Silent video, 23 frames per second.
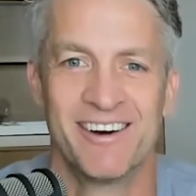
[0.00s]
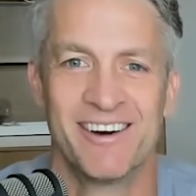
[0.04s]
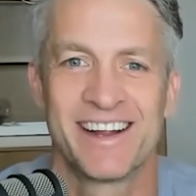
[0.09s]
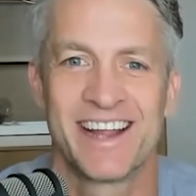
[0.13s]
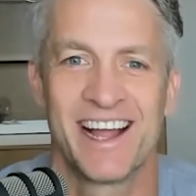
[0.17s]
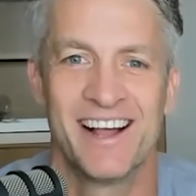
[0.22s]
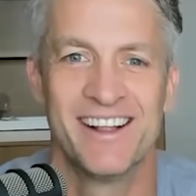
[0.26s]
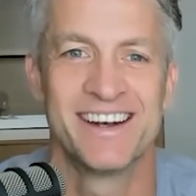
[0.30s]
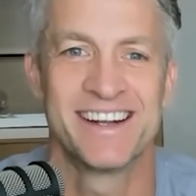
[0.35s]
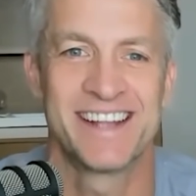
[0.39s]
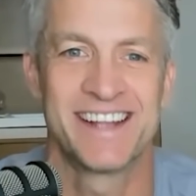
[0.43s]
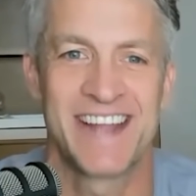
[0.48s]

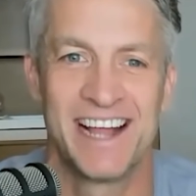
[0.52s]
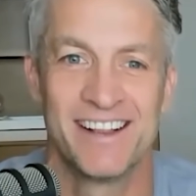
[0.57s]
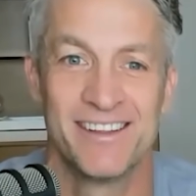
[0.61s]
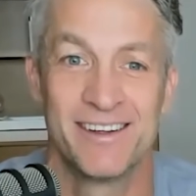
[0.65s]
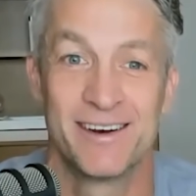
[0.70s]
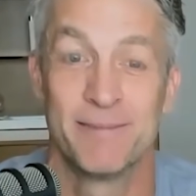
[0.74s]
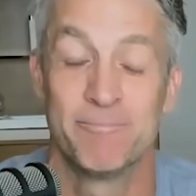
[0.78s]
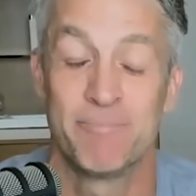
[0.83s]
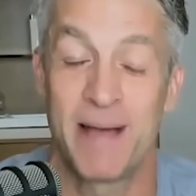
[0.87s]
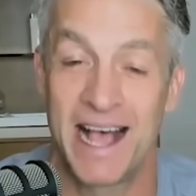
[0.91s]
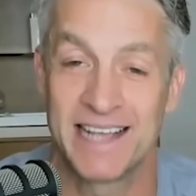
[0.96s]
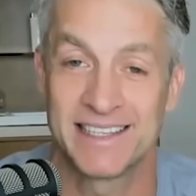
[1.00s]
Raquel and Kayla
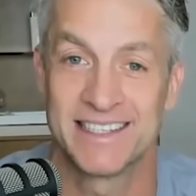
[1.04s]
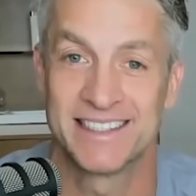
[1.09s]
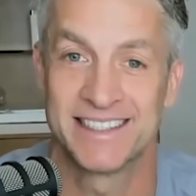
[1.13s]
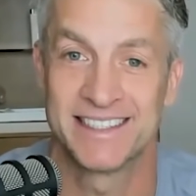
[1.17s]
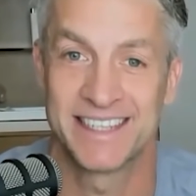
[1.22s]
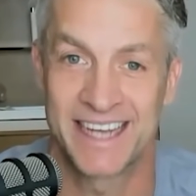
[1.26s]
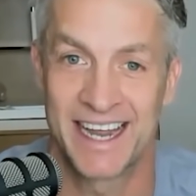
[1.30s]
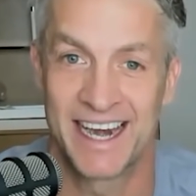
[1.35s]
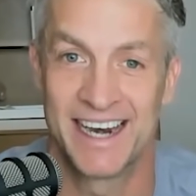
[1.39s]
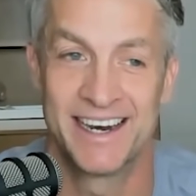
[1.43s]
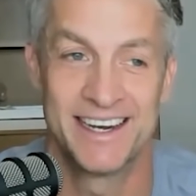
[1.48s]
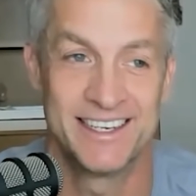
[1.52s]
to pass us
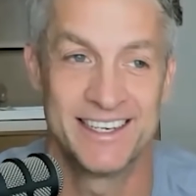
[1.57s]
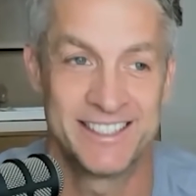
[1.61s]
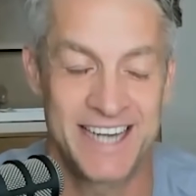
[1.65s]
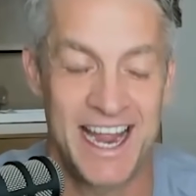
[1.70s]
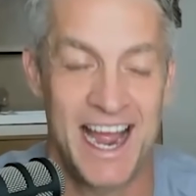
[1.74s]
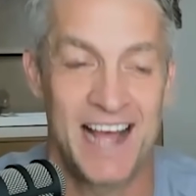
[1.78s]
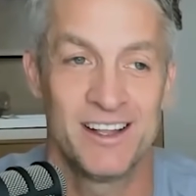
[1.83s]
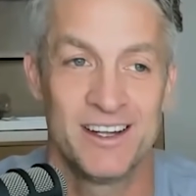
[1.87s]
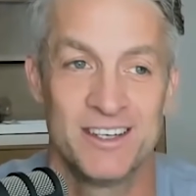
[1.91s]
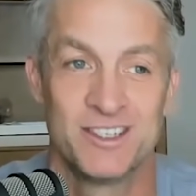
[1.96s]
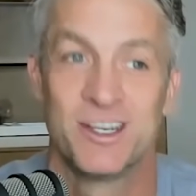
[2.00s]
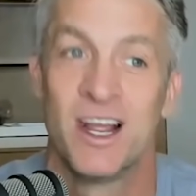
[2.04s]
again in a
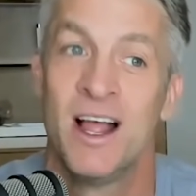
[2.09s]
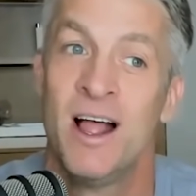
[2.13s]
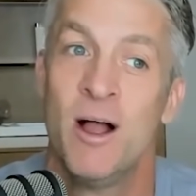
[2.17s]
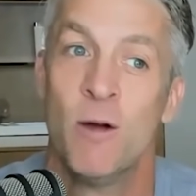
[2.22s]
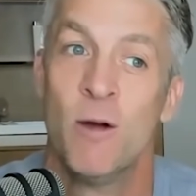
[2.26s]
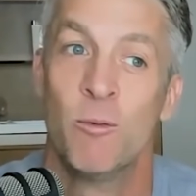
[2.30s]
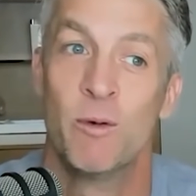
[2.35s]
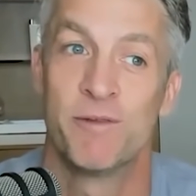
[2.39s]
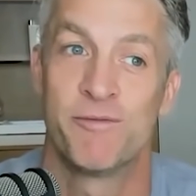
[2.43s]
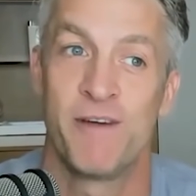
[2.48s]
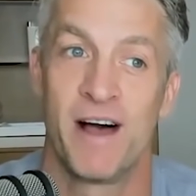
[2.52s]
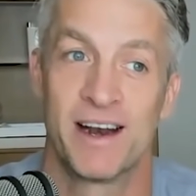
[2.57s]
challenge.
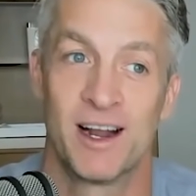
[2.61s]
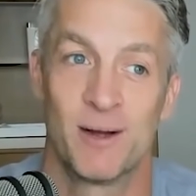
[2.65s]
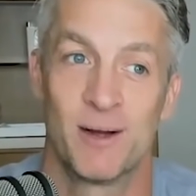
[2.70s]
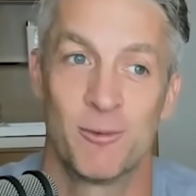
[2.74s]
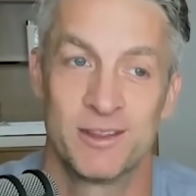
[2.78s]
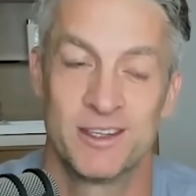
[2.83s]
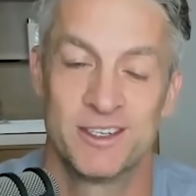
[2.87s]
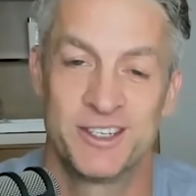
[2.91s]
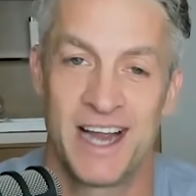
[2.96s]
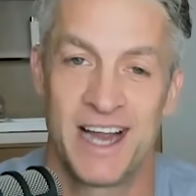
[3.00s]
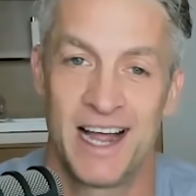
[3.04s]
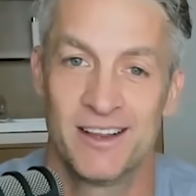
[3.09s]
We find out what
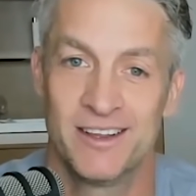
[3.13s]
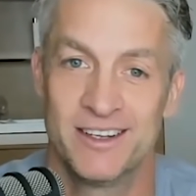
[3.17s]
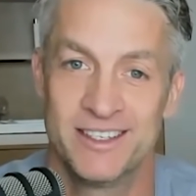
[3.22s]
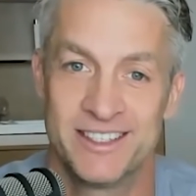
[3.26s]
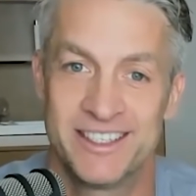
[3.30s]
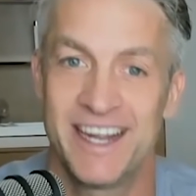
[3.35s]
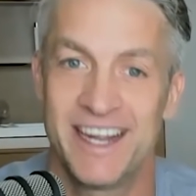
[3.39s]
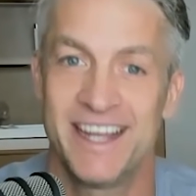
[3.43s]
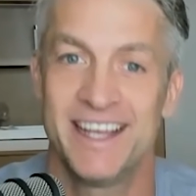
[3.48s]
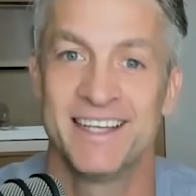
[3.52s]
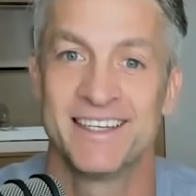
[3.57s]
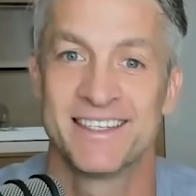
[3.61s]
the
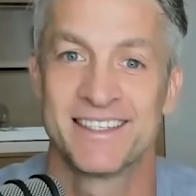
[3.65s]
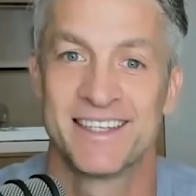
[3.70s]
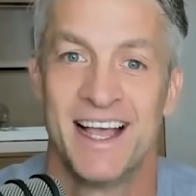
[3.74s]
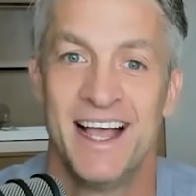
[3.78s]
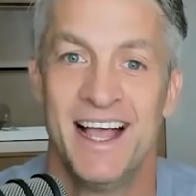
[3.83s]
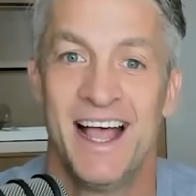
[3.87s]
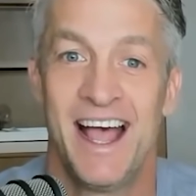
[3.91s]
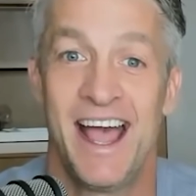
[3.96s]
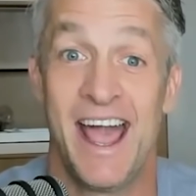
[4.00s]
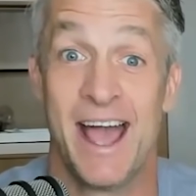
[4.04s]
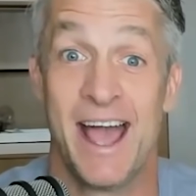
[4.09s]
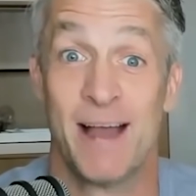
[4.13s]
challenge is,
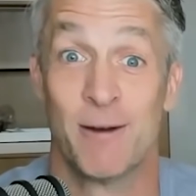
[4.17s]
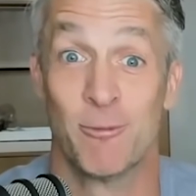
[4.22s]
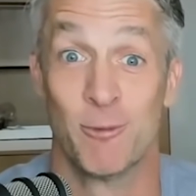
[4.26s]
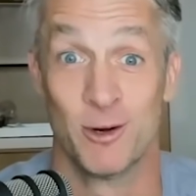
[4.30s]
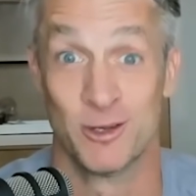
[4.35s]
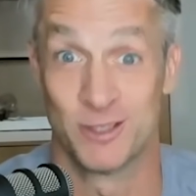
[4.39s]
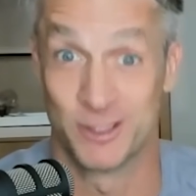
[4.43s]
and we're